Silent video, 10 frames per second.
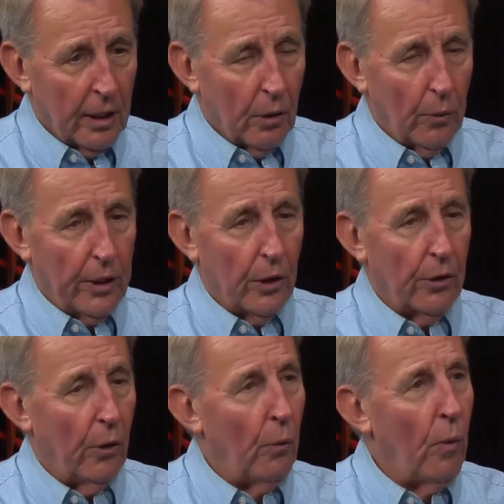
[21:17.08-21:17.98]
We don't
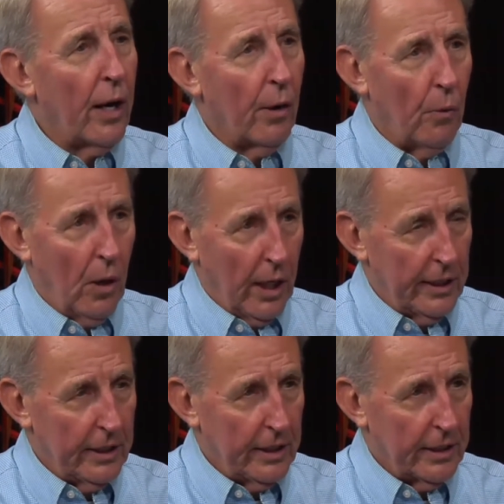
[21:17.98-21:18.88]
know what it
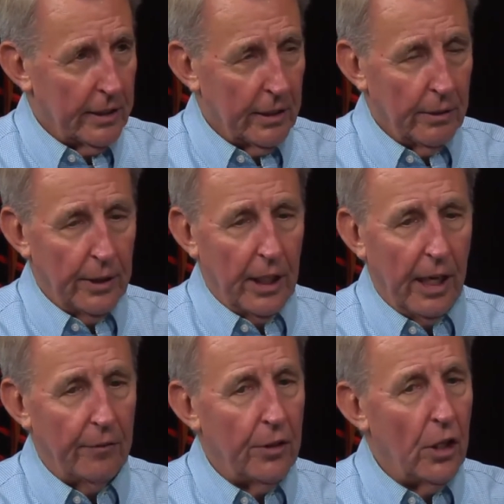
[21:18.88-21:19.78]
was. We
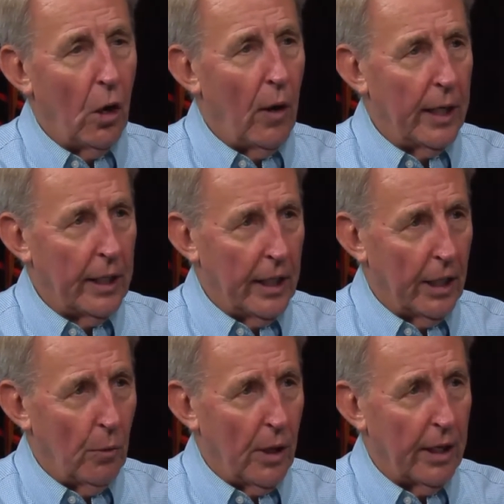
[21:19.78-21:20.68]
have no idea
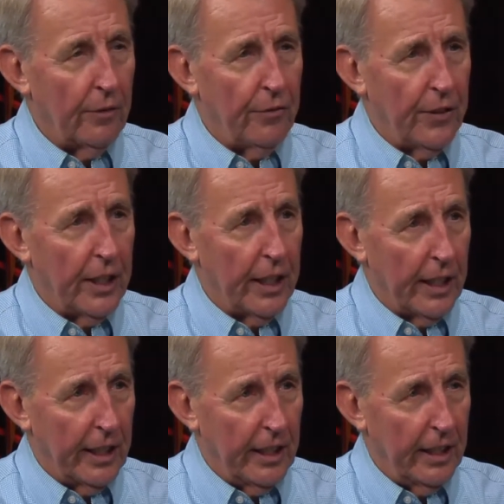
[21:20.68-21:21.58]
what
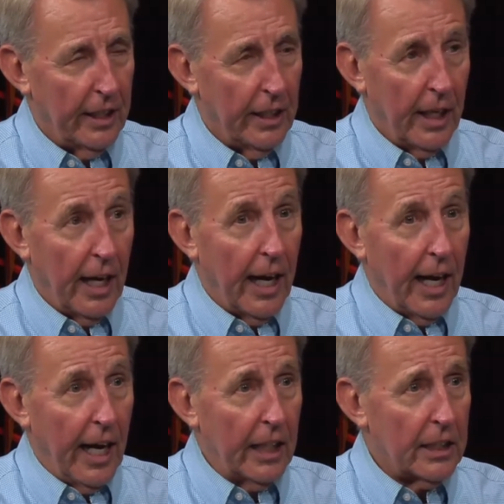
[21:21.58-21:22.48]
infinity
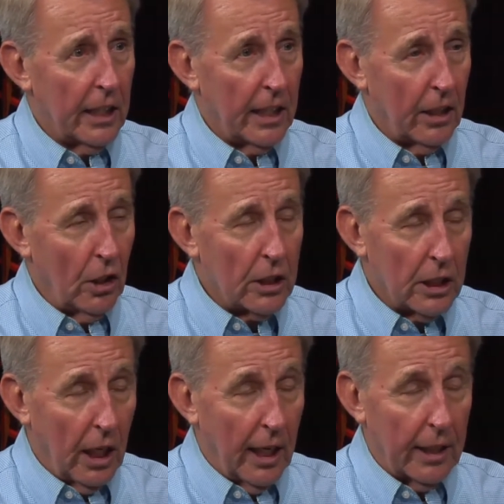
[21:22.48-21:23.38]
actually looks
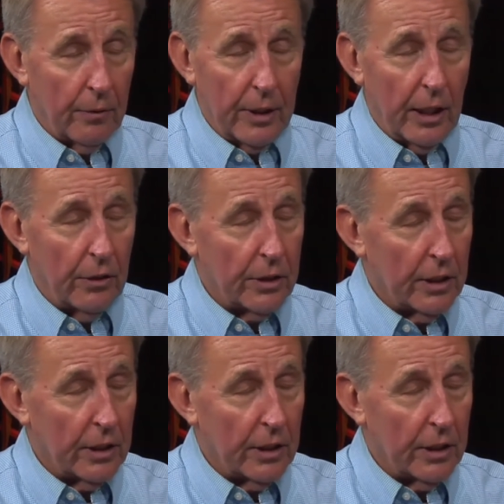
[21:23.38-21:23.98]
like. We don't